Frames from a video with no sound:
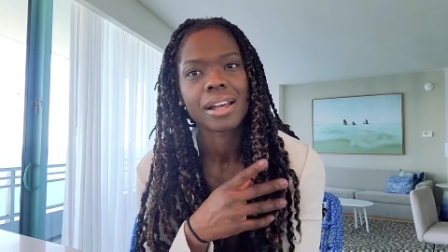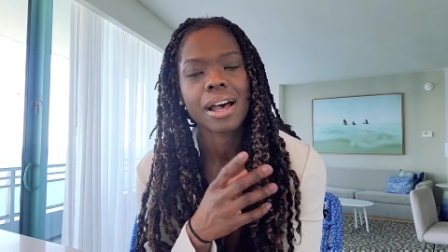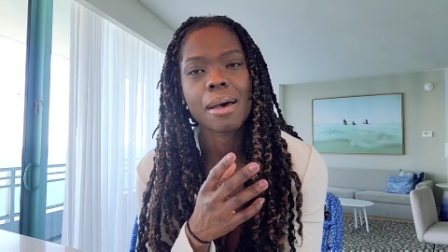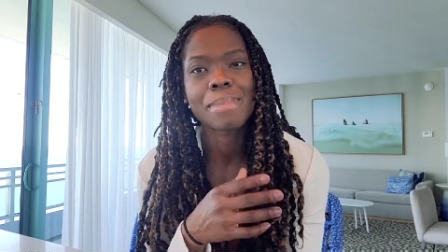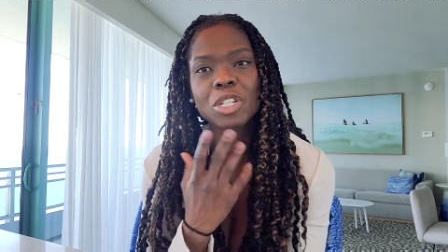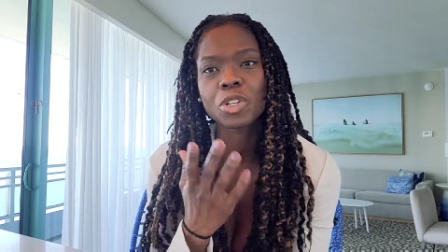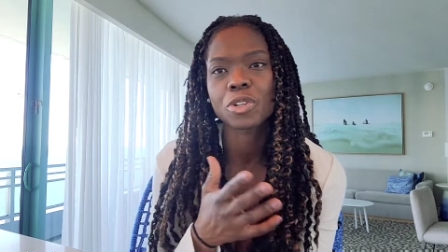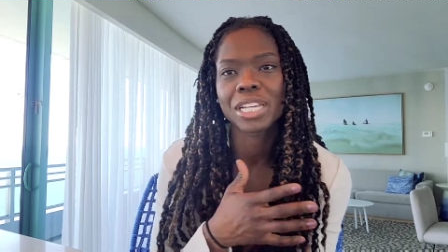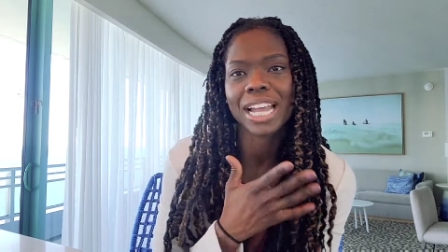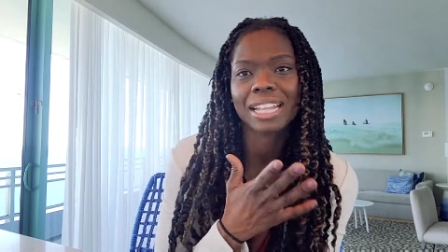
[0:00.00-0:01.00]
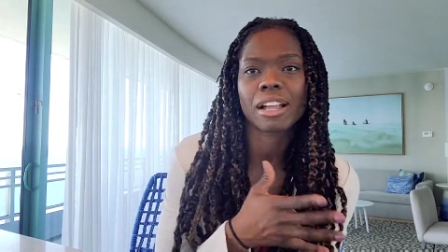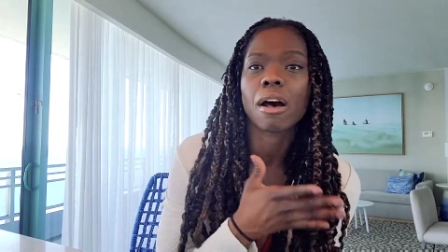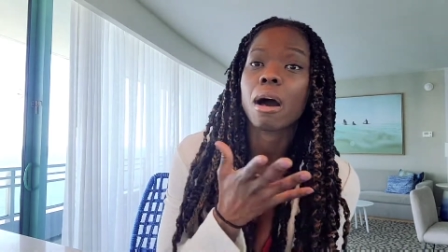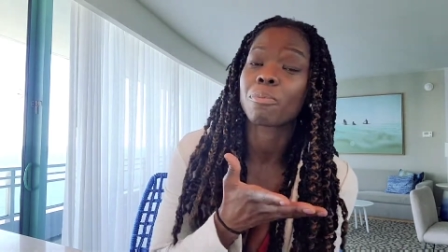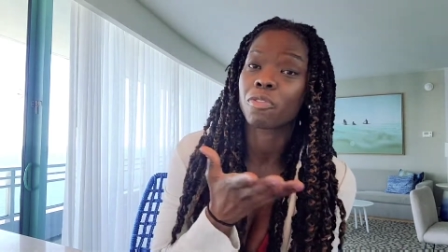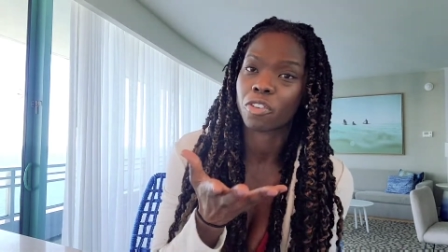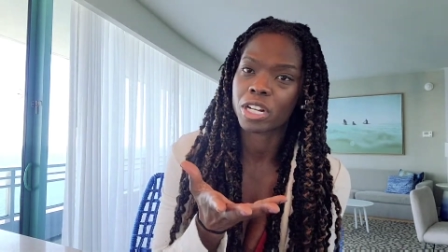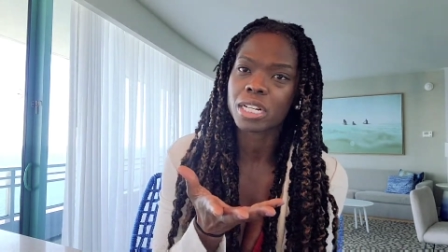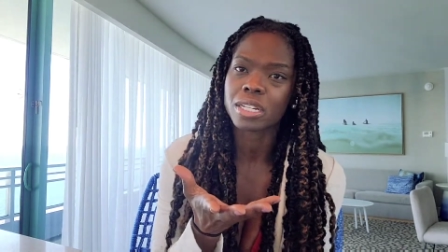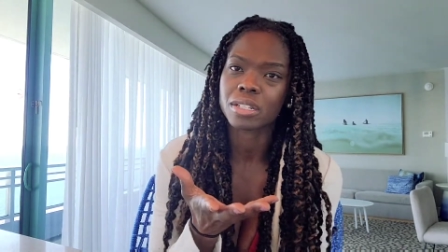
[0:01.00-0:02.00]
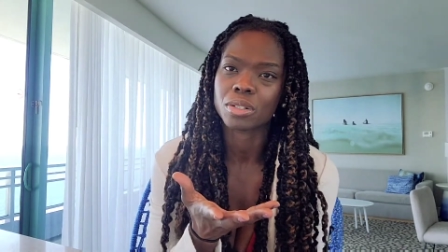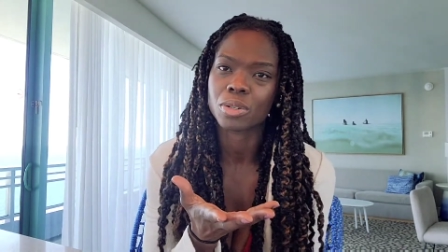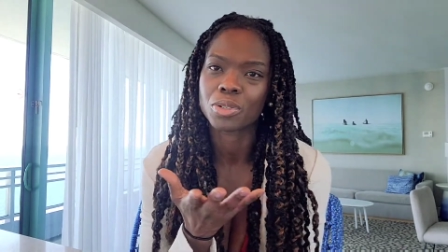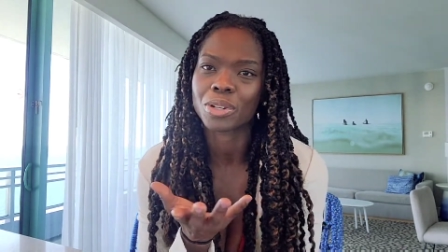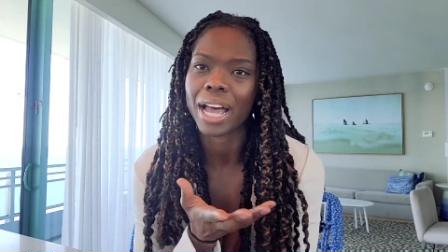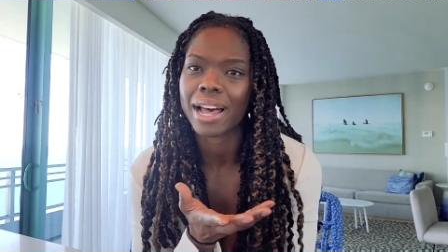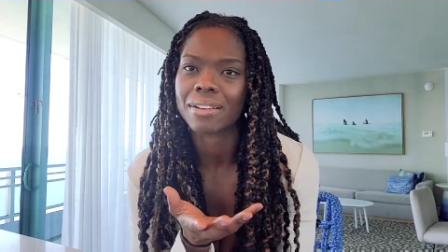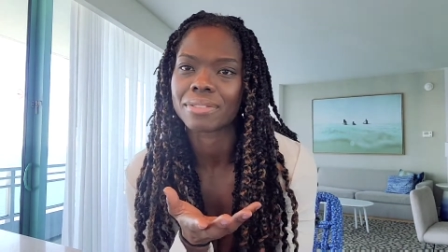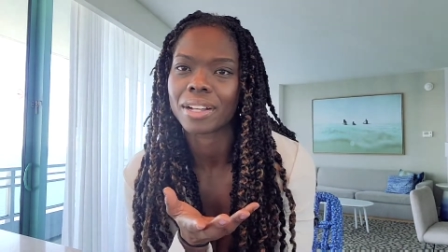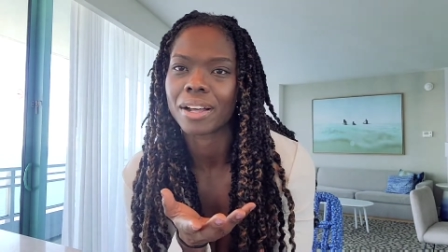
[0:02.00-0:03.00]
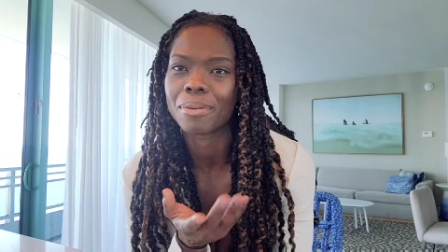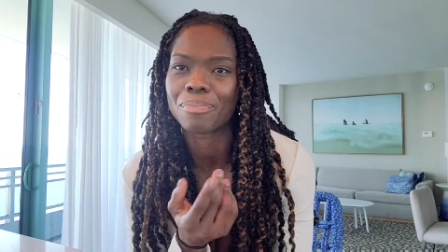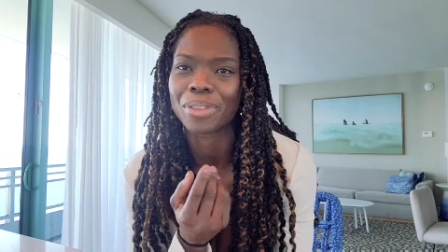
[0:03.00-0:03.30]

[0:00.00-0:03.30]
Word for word: Uh, make sure you get the upfront so you don't have um,